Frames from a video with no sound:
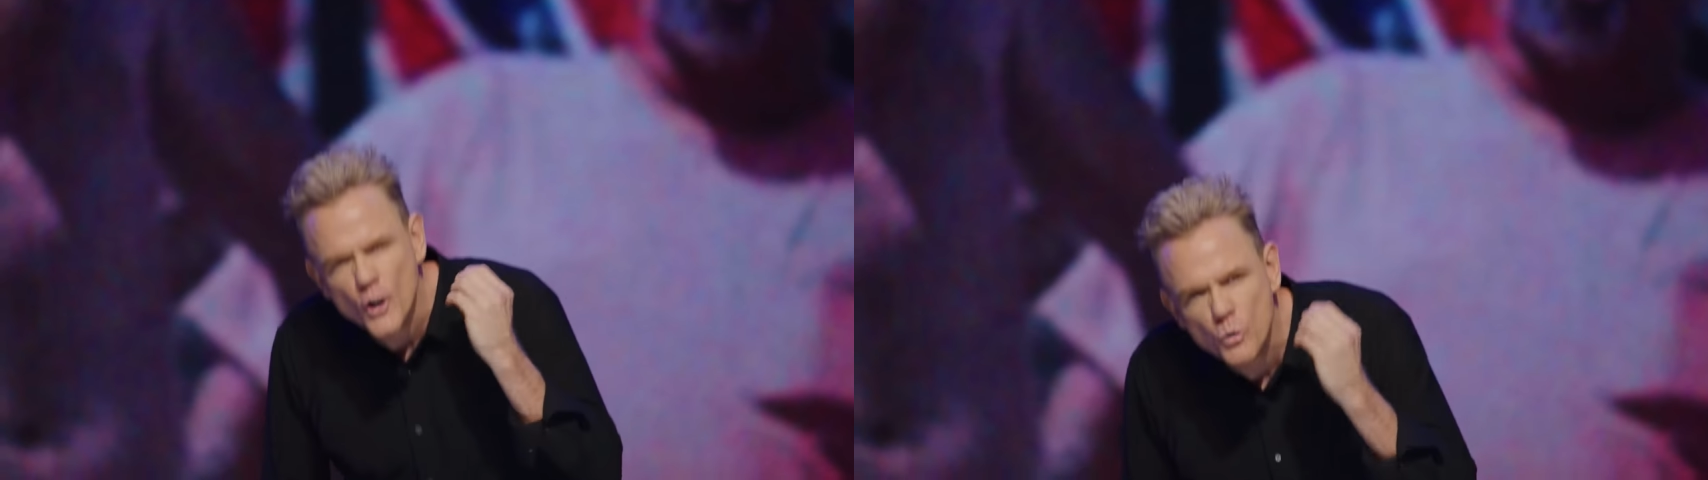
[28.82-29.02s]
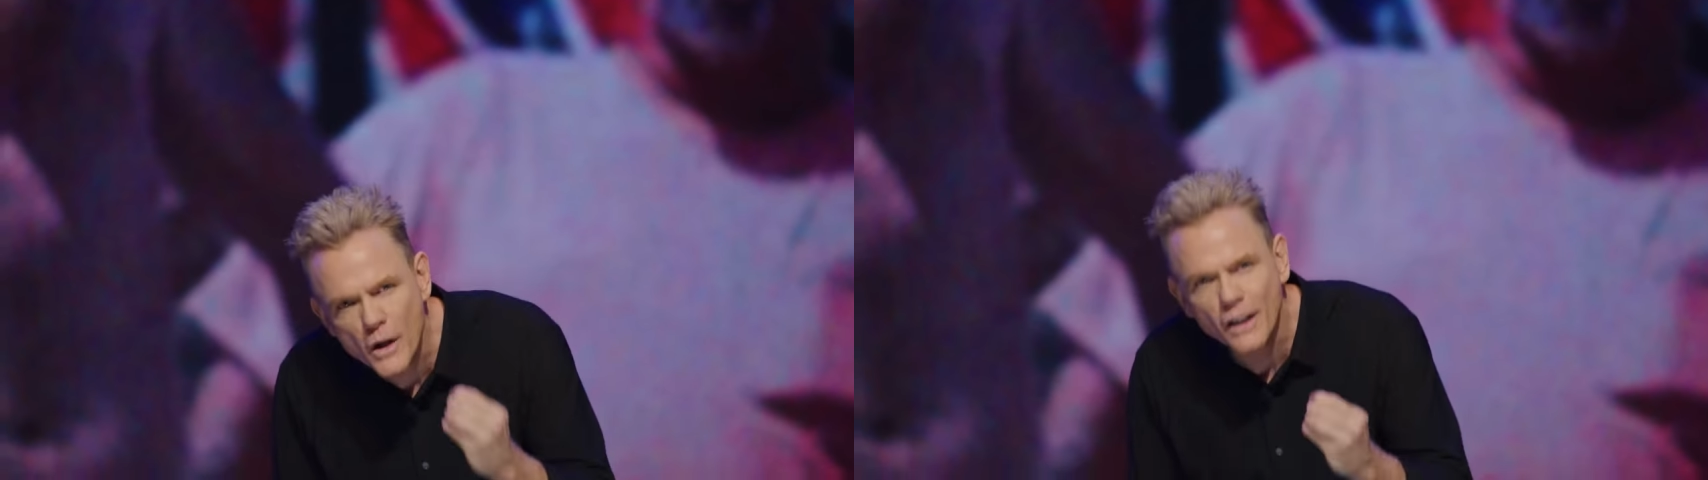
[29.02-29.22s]

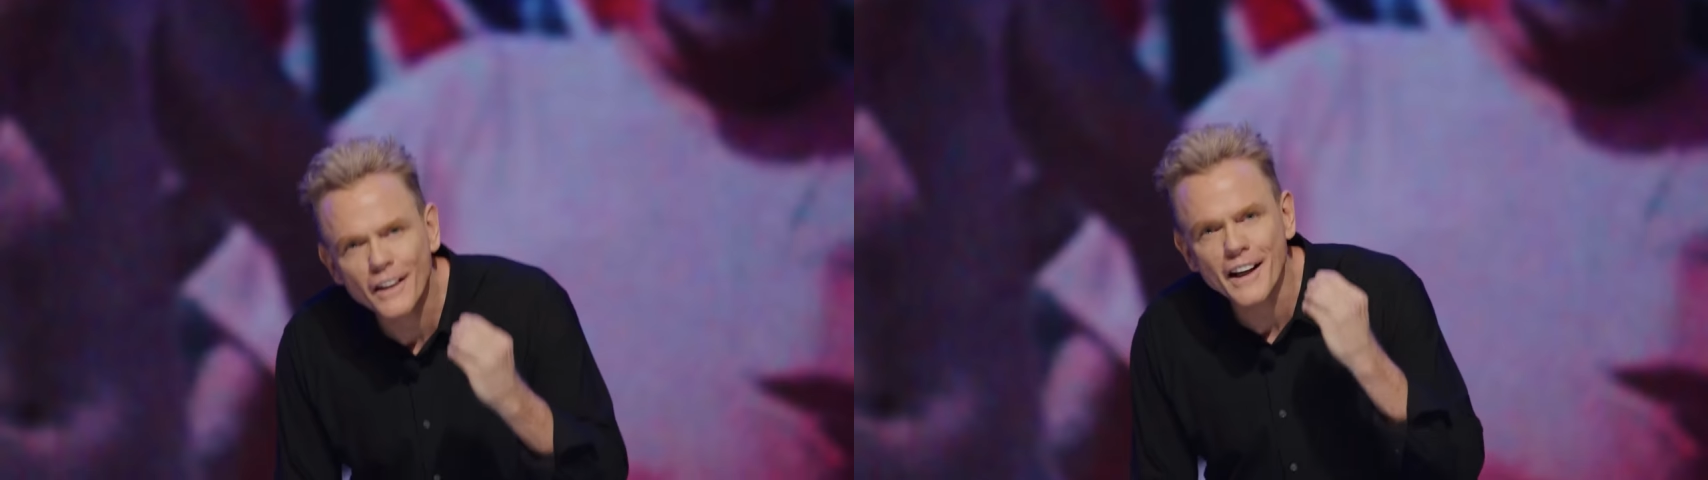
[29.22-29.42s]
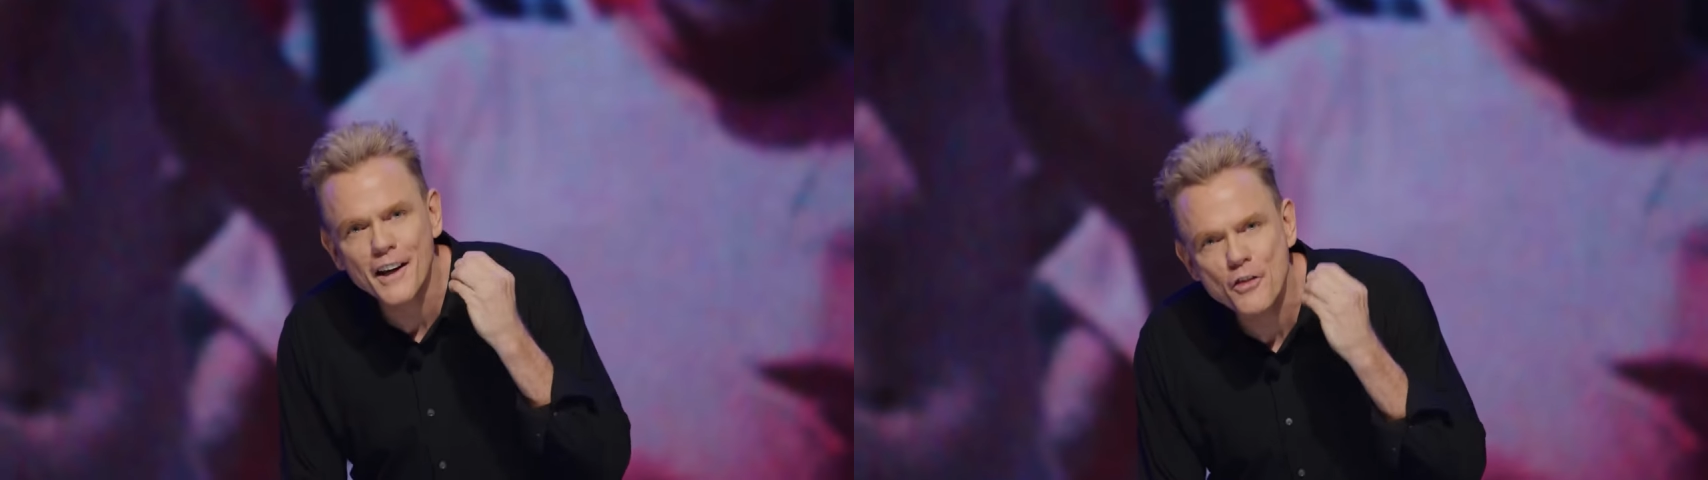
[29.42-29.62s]
you
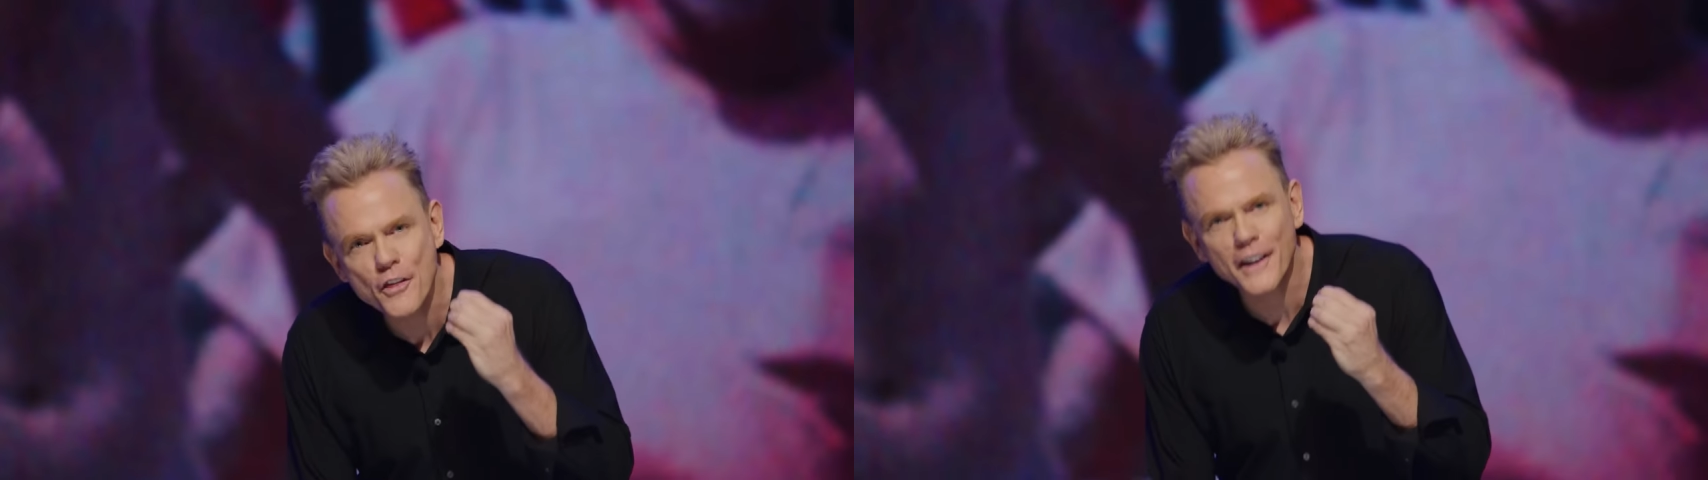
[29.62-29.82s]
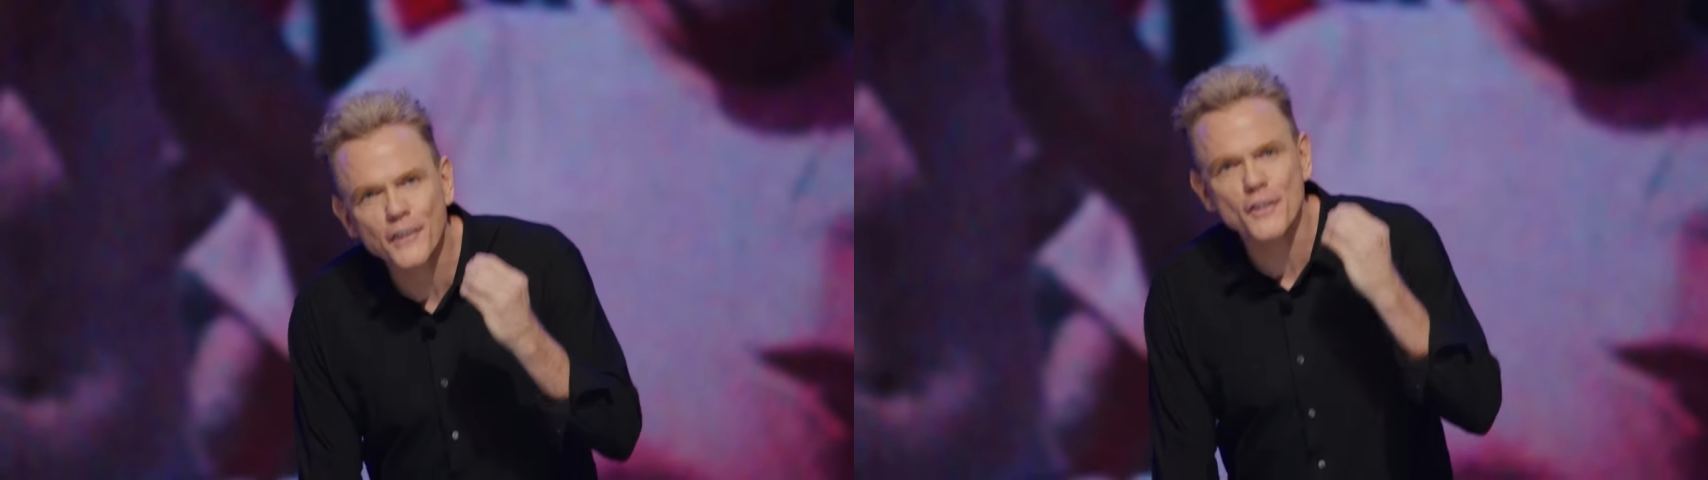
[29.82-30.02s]
really
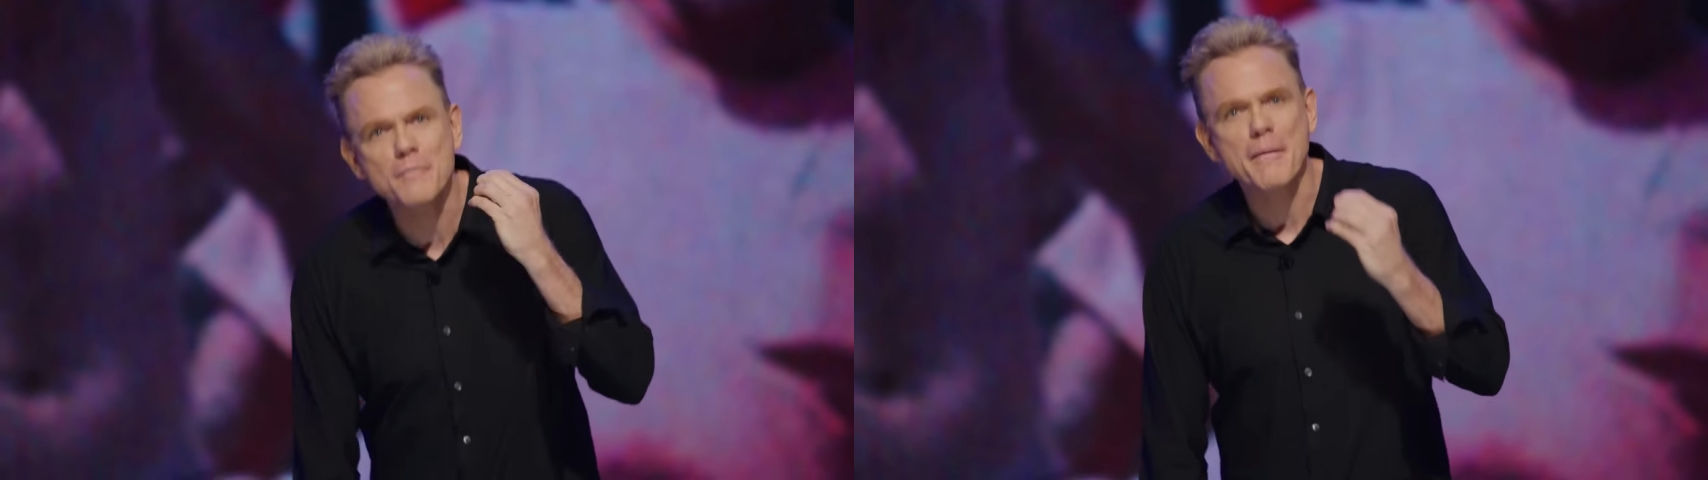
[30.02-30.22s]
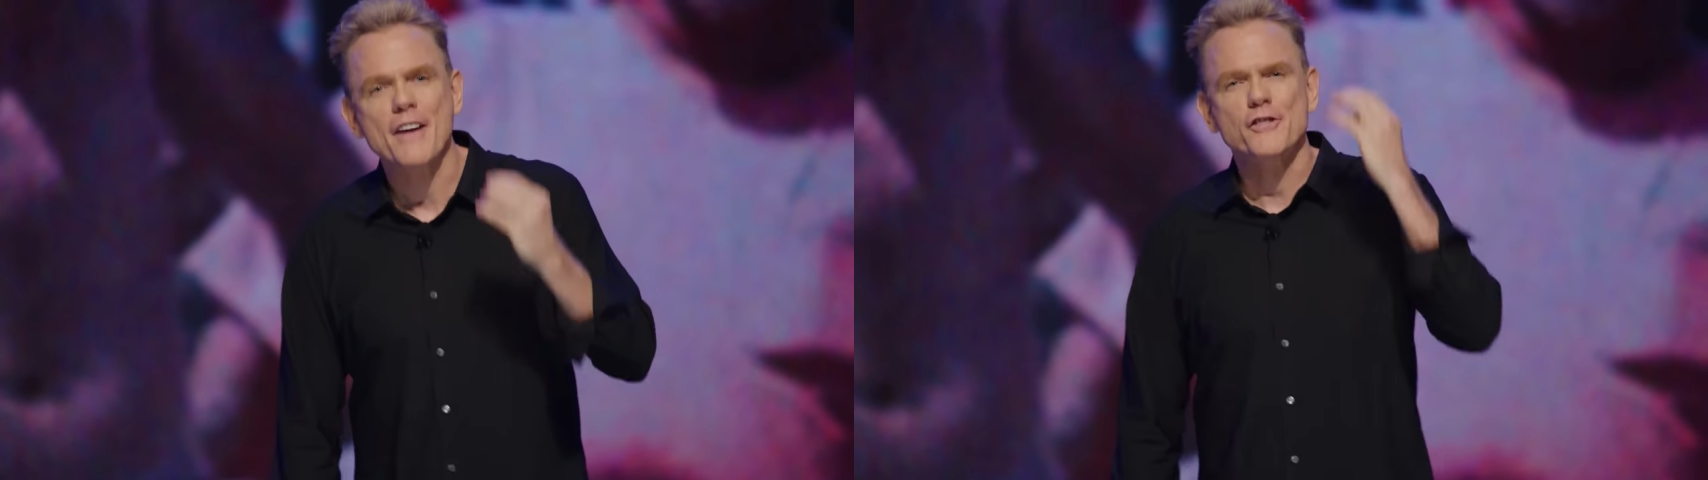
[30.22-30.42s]
think you're
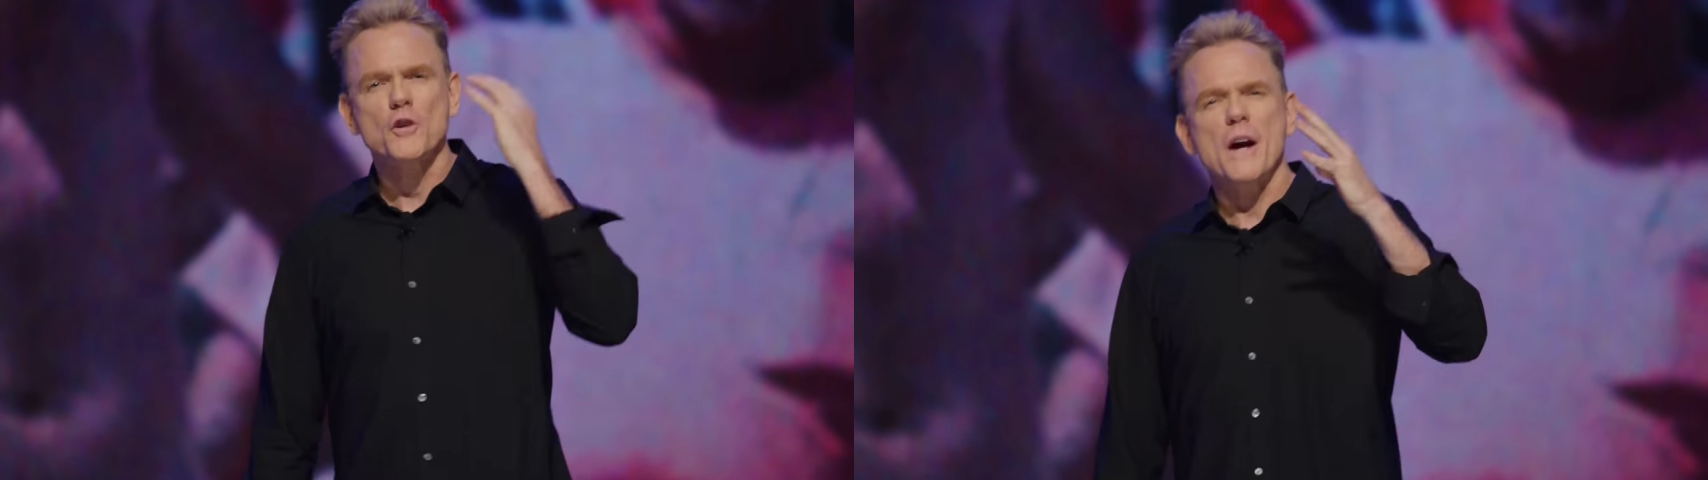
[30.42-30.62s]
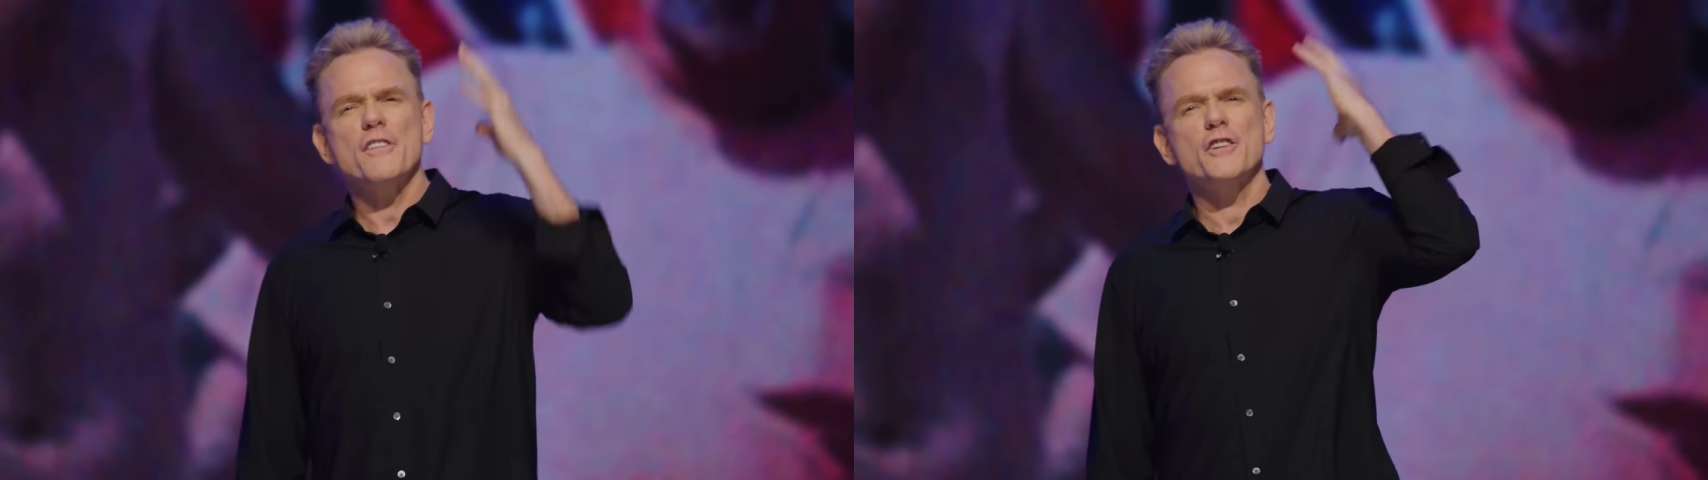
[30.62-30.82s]
the
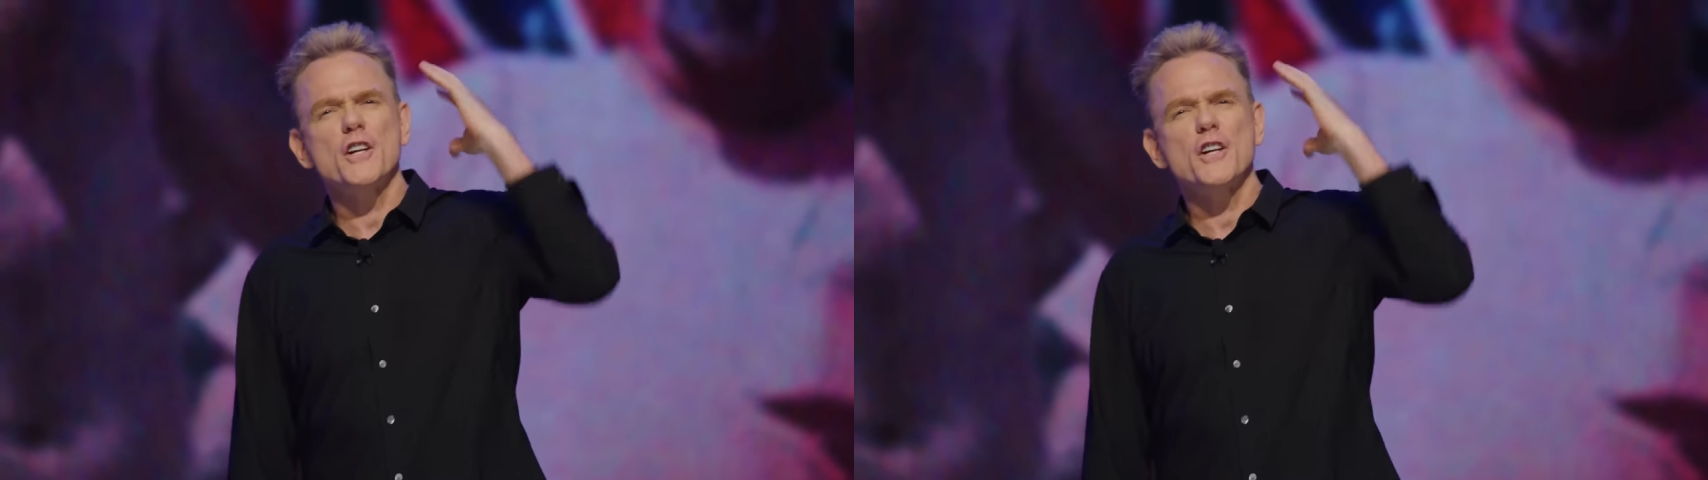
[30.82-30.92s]
master race?